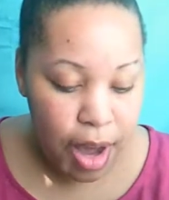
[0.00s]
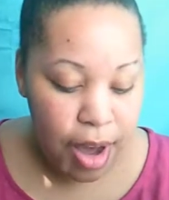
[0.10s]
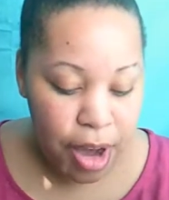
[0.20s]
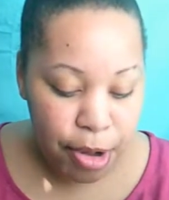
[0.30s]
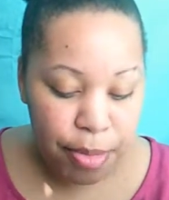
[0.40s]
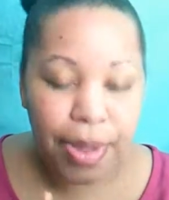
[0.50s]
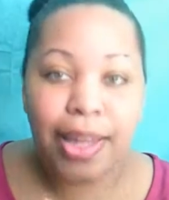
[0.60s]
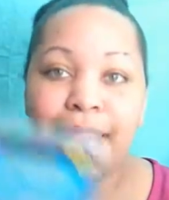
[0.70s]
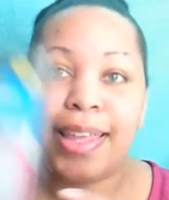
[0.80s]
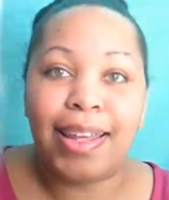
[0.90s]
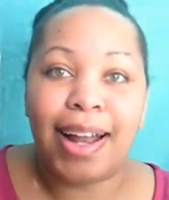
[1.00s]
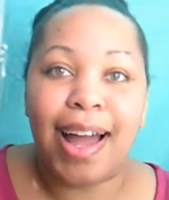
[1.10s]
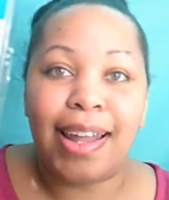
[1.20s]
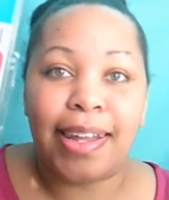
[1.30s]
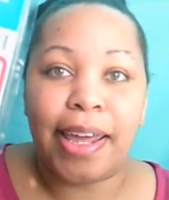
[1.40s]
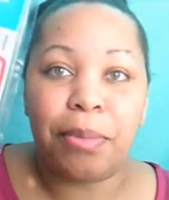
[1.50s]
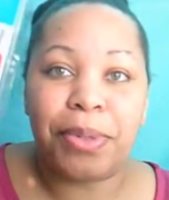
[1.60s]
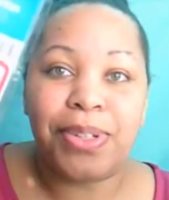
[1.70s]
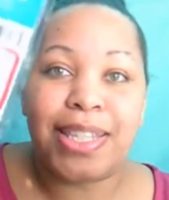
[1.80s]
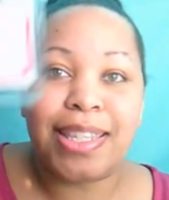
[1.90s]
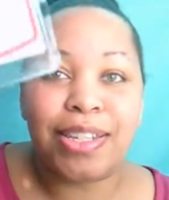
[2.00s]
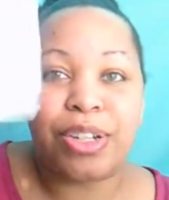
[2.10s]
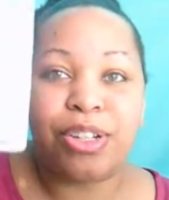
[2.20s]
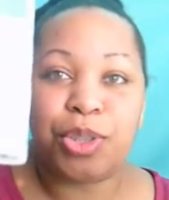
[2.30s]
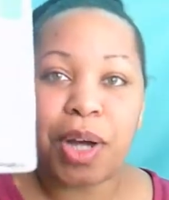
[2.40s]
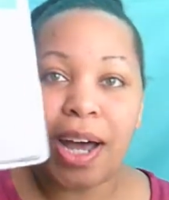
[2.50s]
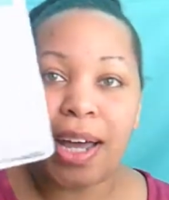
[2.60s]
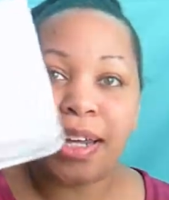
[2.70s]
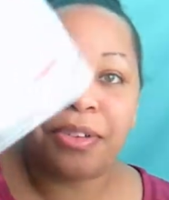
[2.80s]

And then I got labels. These are dry